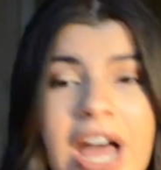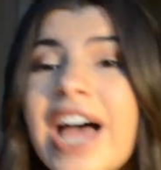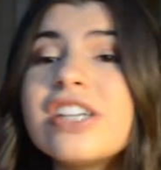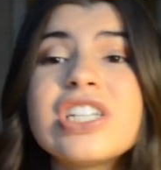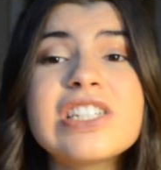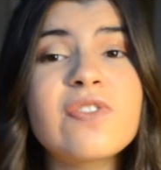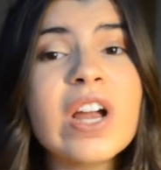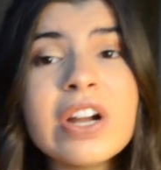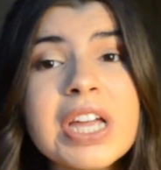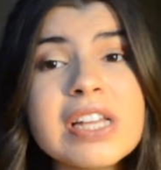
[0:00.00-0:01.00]
and she's
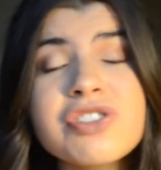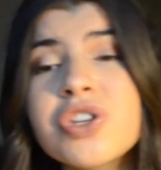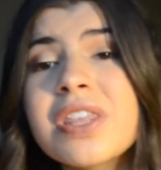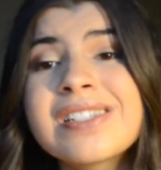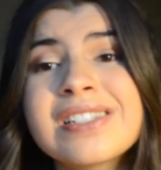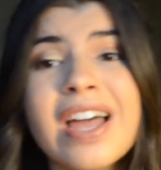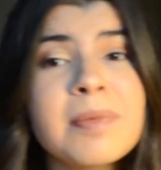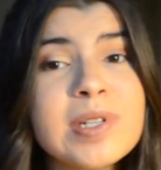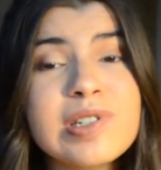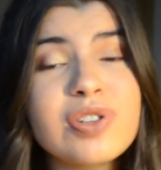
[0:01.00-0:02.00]
very into the
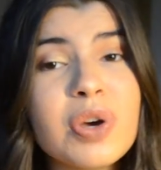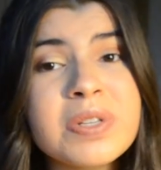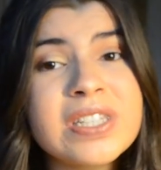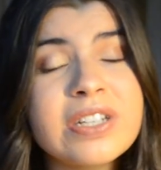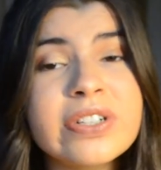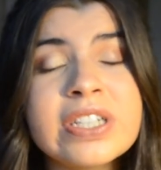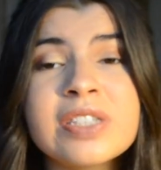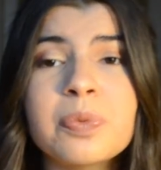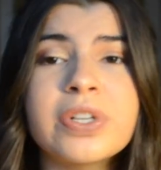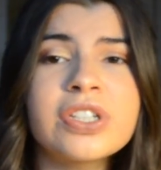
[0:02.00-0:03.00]
Simon Snow
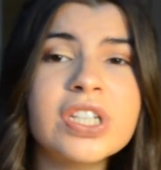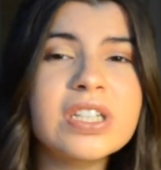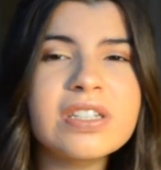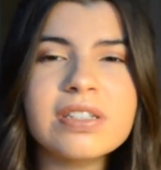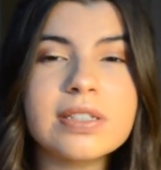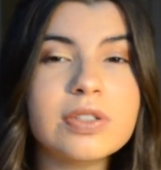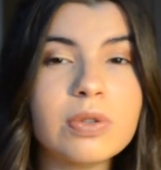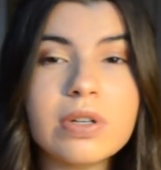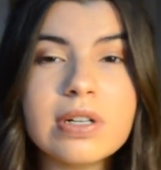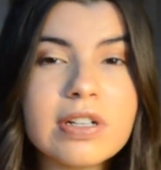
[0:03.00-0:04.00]
series, which is
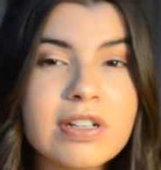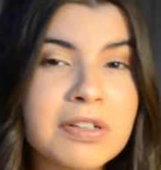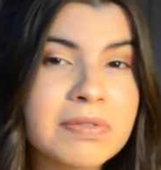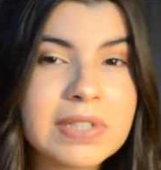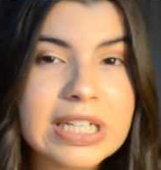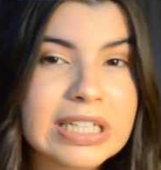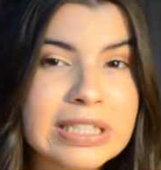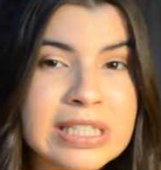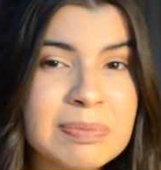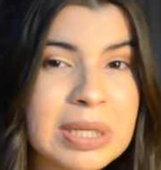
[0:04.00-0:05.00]
sort of like
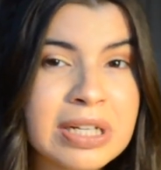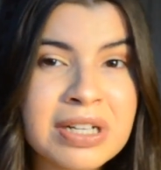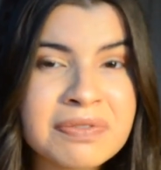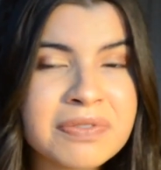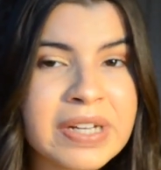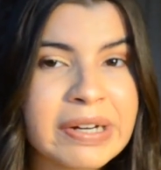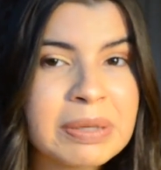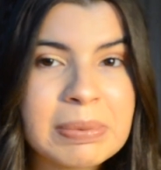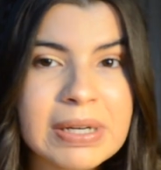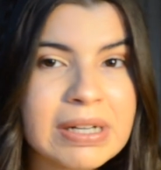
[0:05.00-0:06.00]
a spin-off of
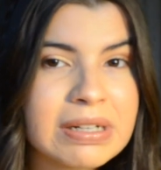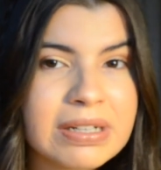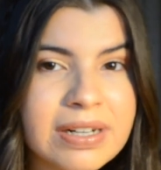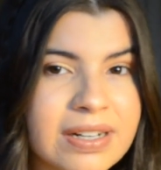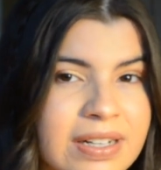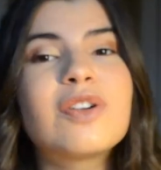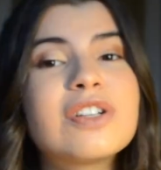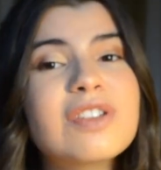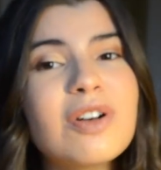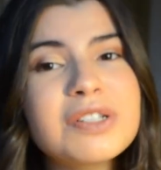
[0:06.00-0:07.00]
Harry Potter. There
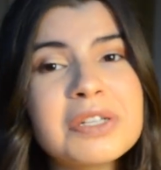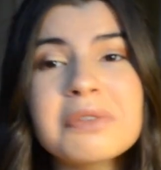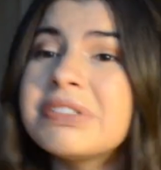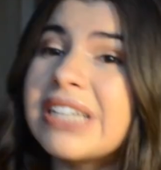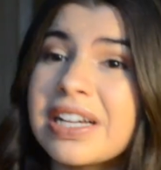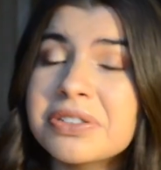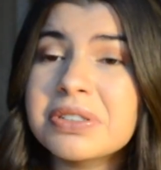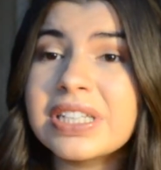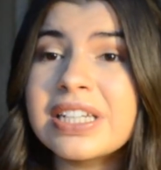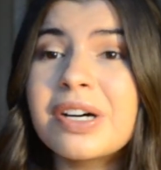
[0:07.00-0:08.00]
is also
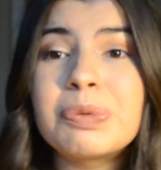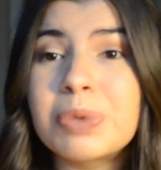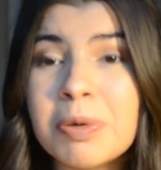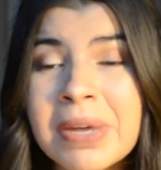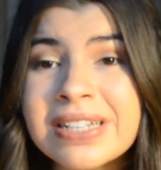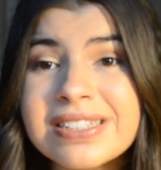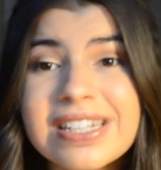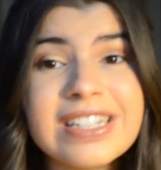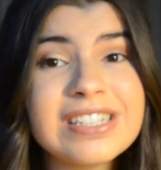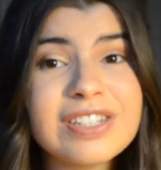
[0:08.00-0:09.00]
naturally a romance
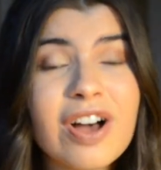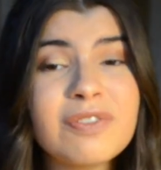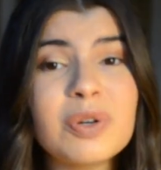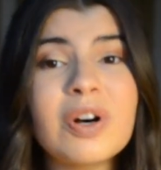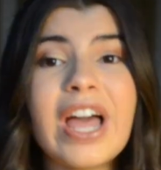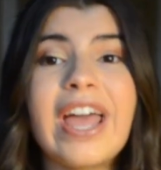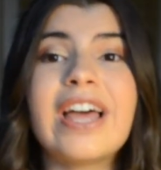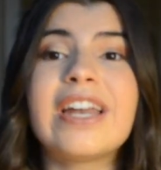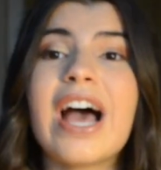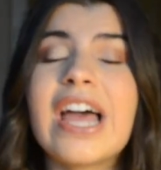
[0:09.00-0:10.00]
in this novel,
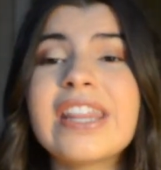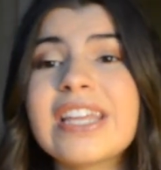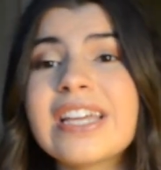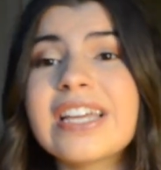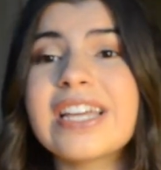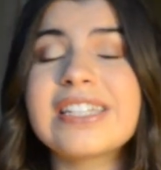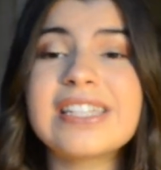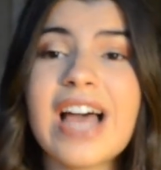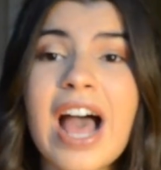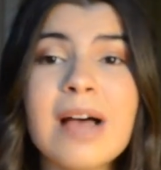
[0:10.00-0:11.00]
and I think
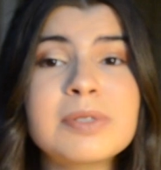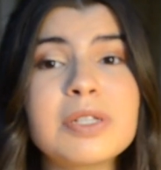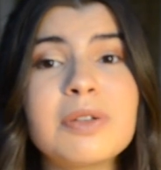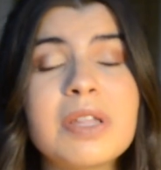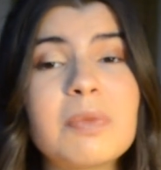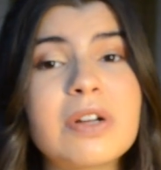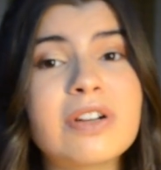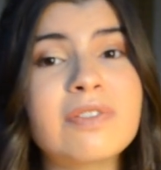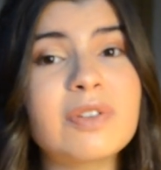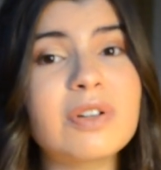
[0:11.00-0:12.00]
it's absolutely
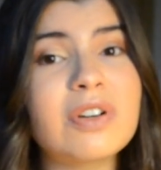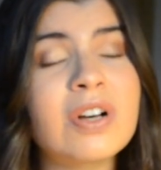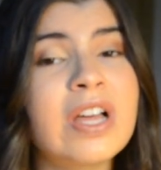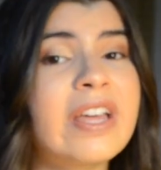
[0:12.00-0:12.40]
wonderful.